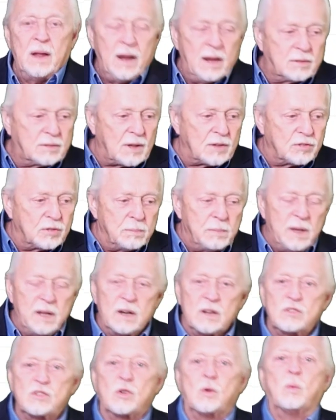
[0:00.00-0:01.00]
It doesn't
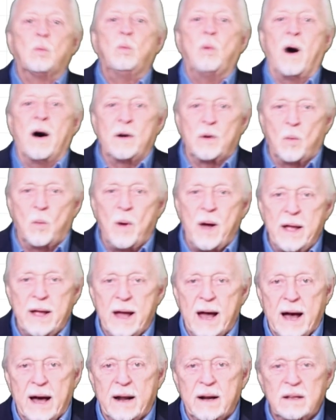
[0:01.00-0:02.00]
mean it's a runaway
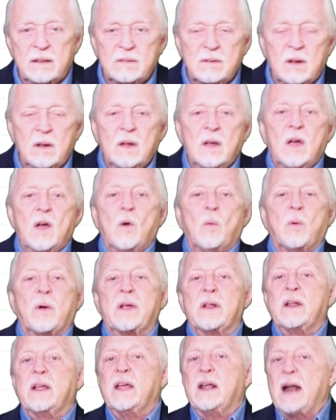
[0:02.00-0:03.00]
on it. We're
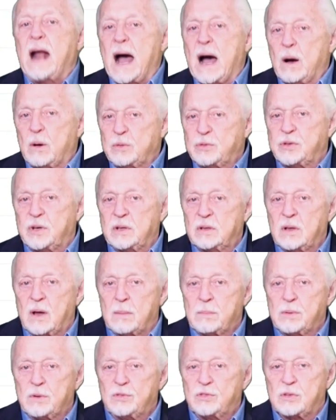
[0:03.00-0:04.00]
going to get housing
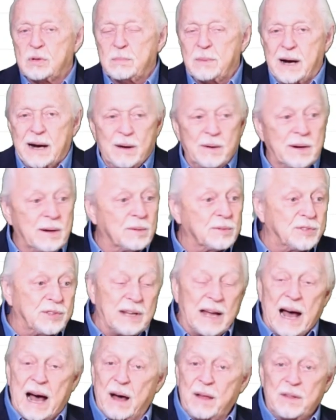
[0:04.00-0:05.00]
numbers tomorrow. I don't
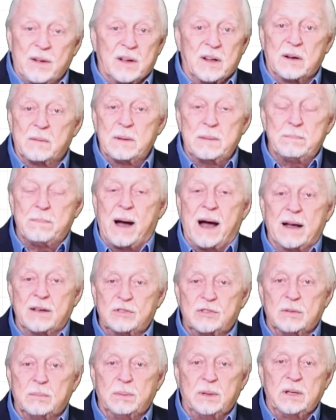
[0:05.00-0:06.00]
see how they're going to be
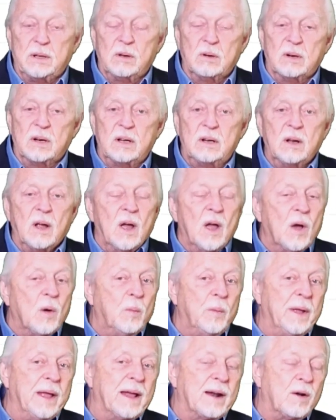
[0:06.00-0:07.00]
possibly good.
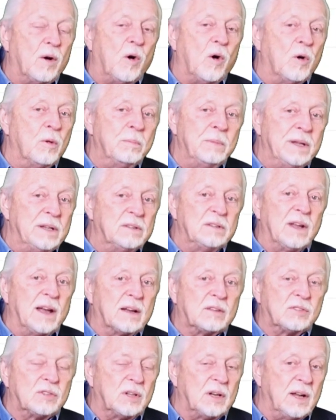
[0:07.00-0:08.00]
We had a home
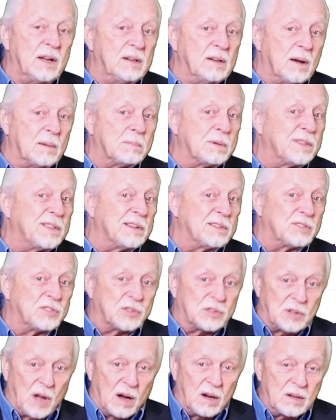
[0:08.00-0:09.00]
index today number that
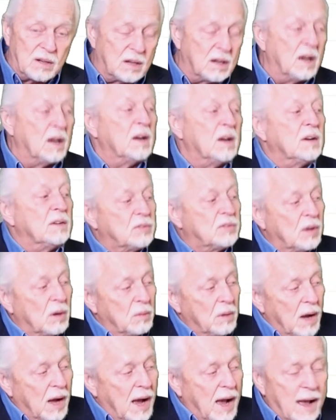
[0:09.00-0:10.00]
stunk.
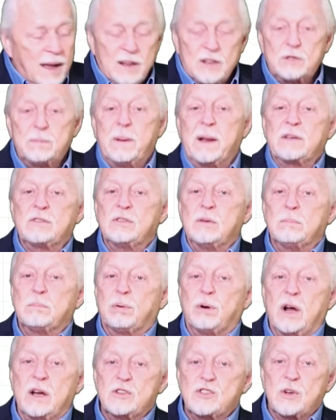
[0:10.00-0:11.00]
So I expect some
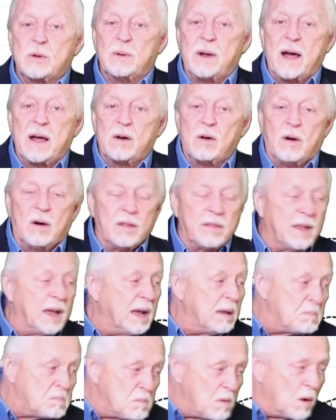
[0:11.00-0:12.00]
pressure on all that.